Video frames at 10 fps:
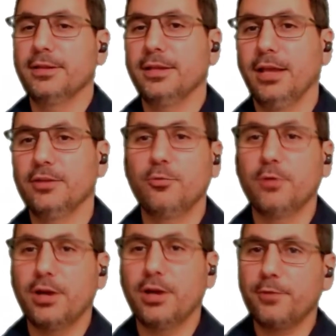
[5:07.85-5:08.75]
and do
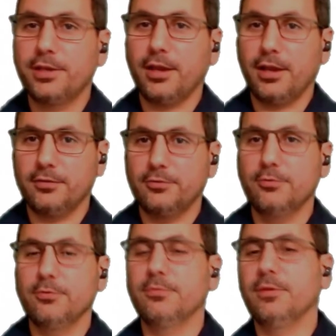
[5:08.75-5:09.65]
whatever we can
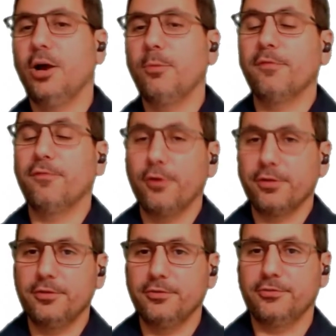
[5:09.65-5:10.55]
to help avoid
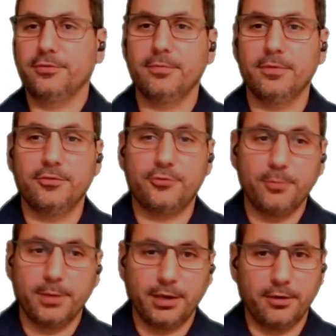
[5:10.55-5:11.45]
these
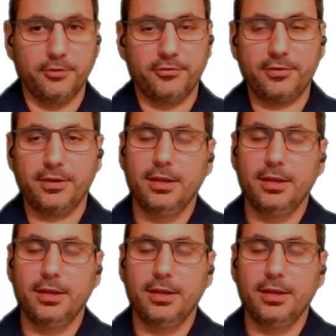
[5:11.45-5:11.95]
human errors.